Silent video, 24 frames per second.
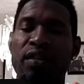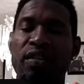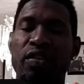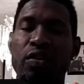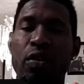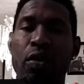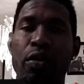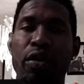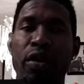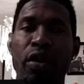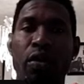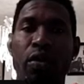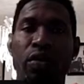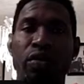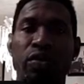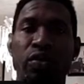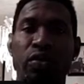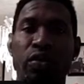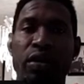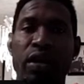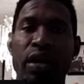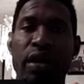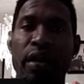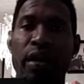
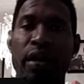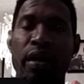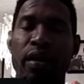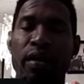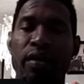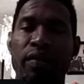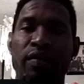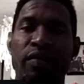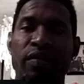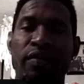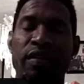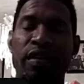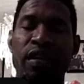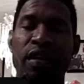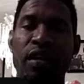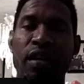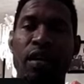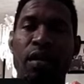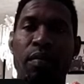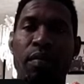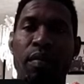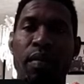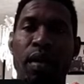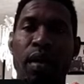Antonio today, his
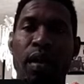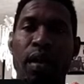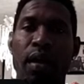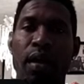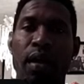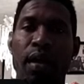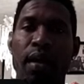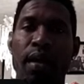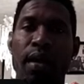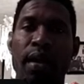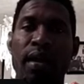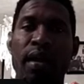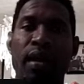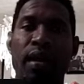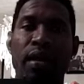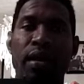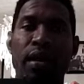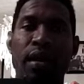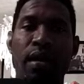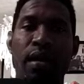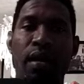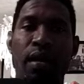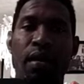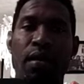team hung
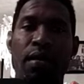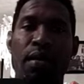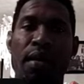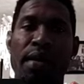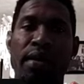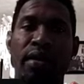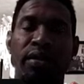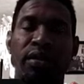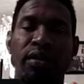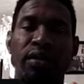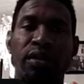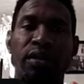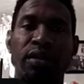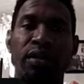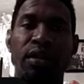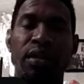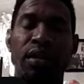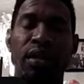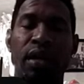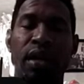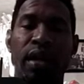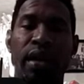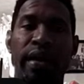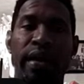in there
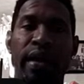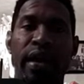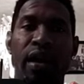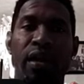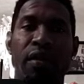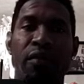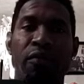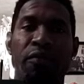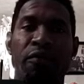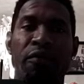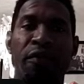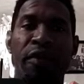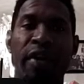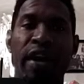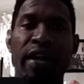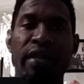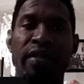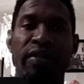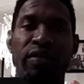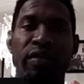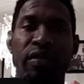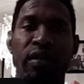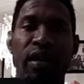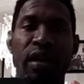and
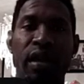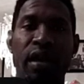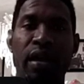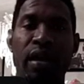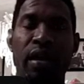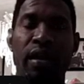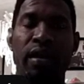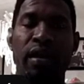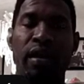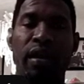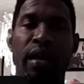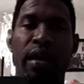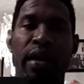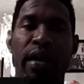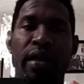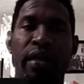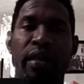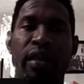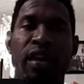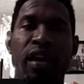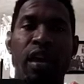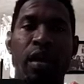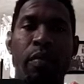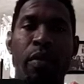fight to the end
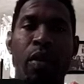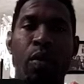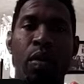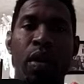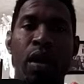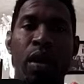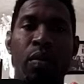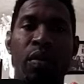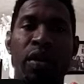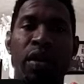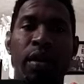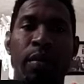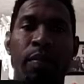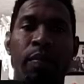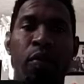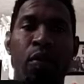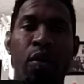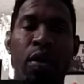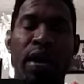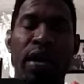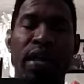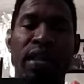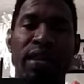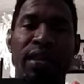and came away with
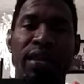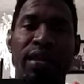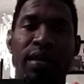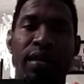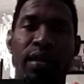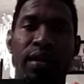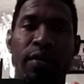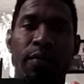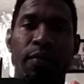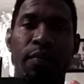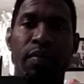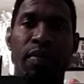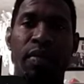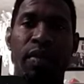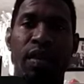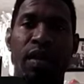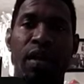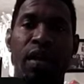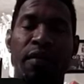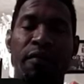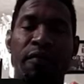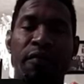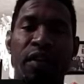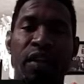a point
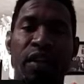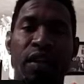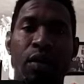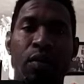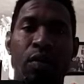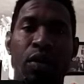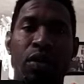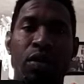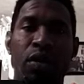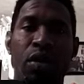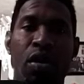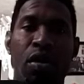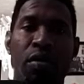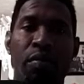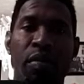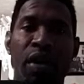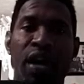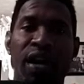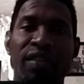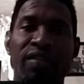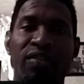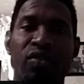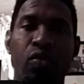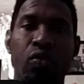after they were
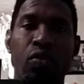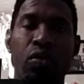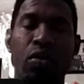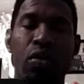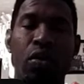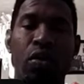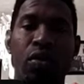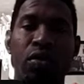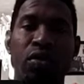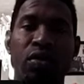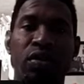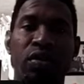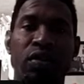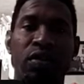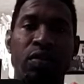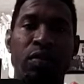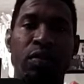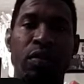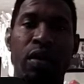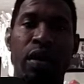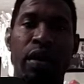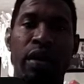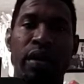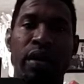down by two
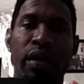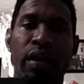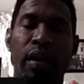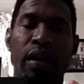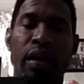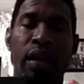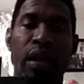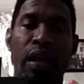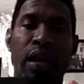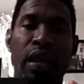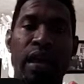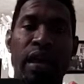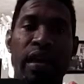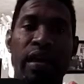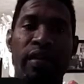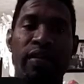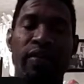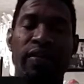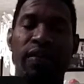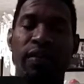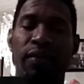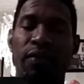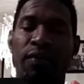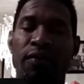goals to one
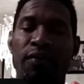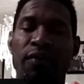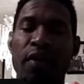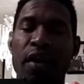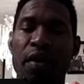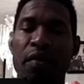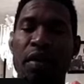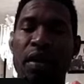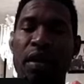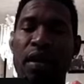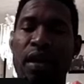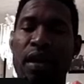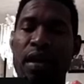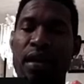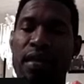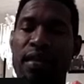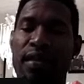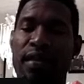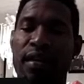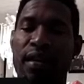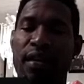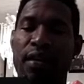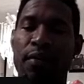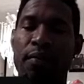late, very
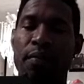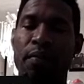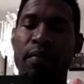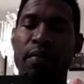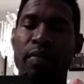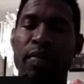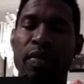late.